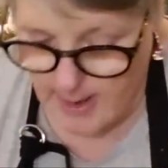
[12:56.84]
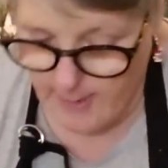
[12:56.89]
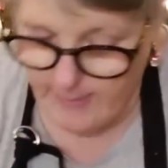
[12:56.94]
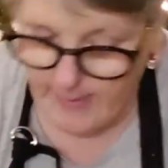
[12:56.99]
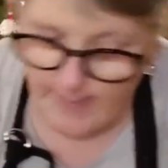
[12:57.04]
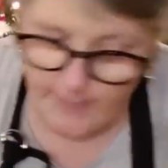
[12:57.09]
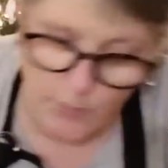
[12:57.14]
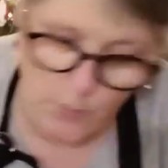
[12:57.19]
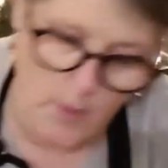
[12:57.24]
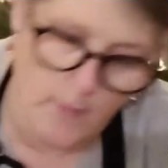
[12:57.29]
I
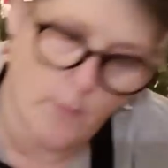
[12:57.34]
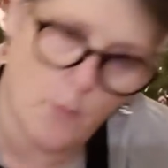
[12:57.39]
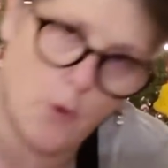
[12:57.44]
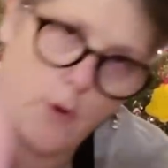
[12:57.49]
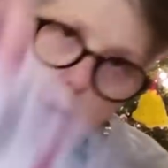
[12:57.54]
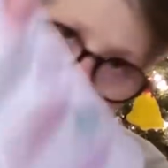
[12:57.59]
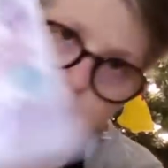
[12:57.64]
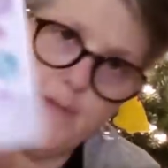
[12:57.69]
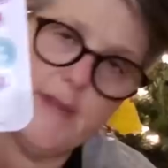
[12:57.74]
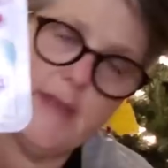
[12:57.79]
grabbed one
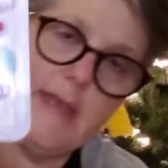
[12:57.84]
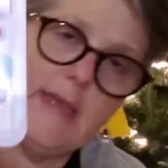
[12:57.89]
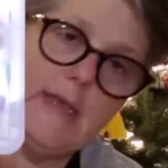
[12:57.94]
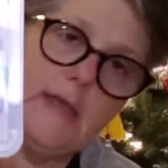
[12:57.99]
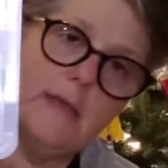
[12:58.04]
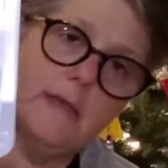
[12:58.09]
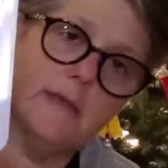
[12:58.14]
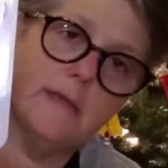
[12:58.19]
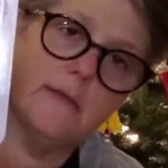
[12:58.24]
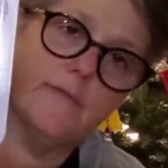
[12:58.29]
more of
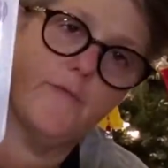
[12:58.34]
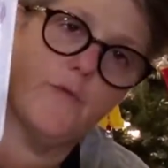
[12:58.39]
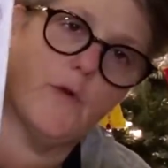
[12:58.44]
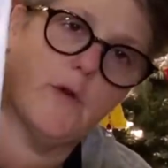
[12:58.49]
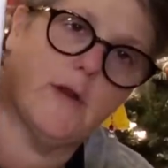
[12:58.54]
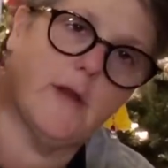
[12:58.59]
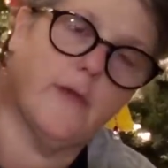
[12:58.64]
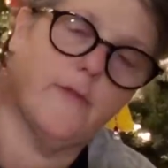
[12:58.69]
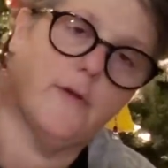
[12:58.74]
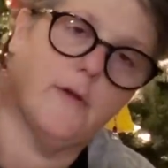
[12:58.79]
these for
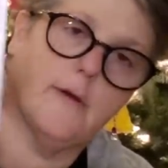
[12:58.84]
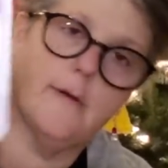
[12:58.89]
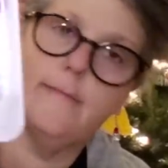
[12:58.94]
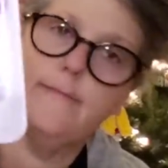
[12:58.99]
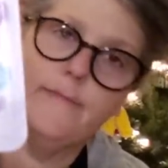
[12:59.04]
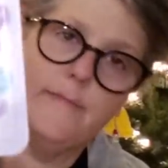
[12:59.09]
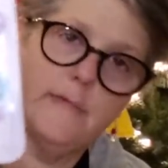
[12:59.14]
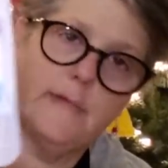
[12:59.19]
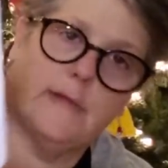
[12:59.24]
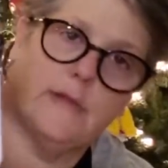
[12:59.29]

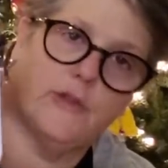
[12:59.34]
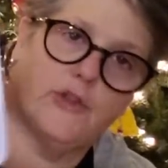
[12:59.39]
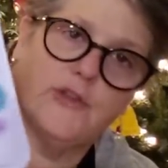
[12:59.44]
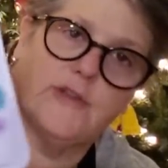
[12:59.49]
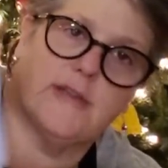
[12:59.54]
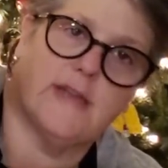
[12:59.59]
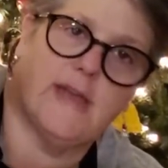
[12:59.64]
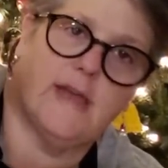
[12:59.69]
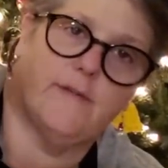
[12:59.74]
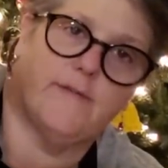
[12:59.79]
another,
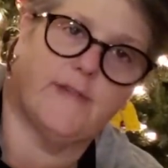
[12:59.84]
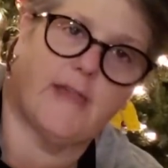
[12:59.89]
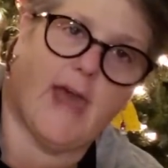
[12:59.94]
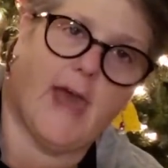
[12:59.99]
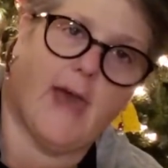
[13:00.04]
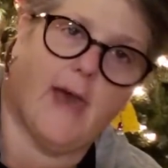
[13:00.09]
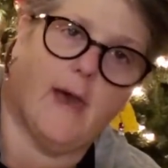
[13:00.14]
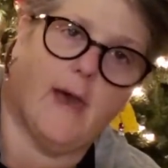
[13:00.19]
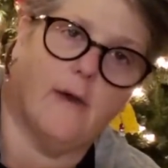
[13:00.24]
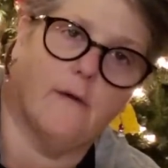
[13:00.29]
just a gift to
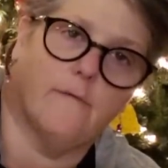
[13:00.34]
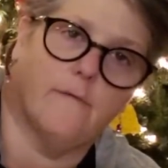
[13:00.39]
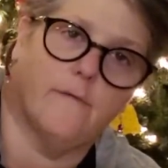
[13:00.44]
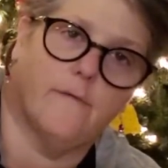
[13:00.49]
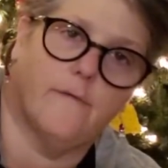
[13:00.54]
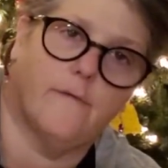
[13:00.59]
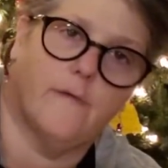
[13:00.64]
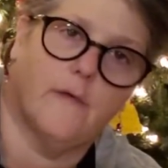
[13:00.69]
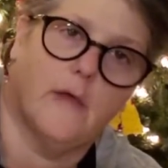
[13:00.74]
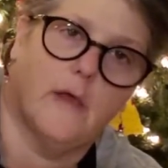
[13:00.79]
have.
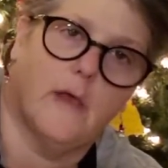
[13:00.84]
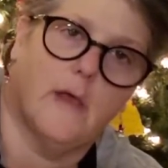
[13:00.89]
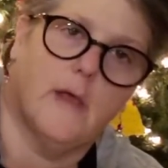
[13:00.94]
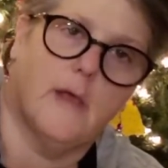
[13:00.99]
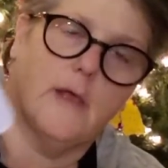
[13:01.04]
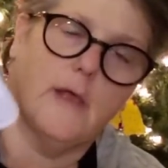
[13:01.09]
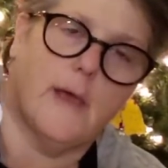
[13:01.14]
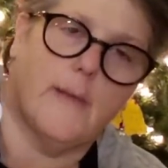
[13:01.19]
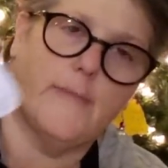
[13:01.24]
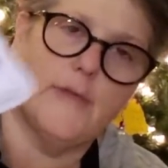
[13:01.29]

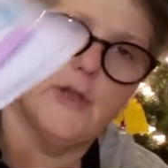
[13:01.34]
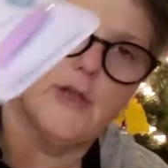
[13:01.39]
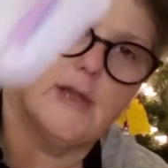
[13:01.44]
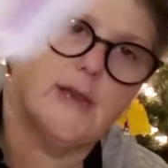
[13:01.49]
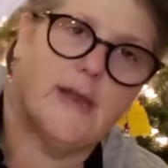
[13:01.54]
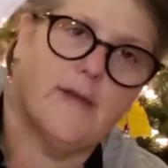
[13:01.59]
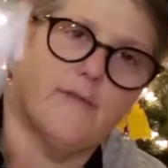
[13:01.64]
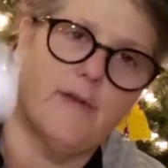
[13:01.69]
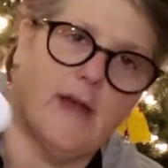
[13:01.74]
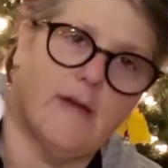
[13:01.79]
I mean, you
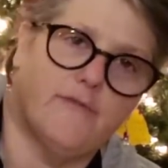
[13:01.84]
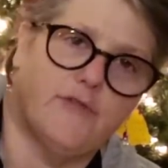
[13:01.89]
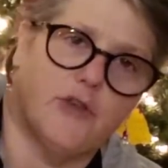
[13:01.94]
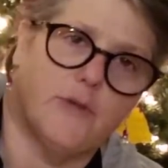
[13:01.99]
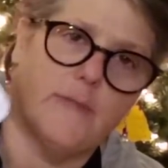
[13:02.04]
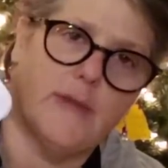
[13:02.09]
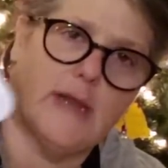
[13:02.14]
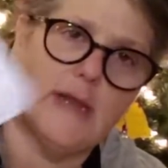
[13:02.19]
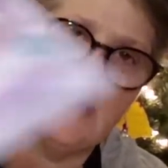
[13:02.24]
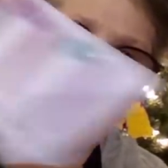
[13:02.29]
can never have
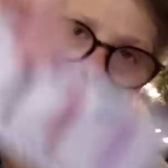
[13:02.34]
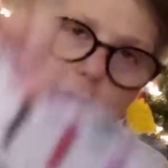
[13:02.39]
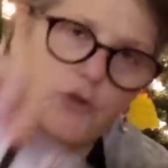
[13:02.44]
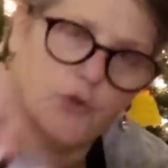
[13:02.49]
too many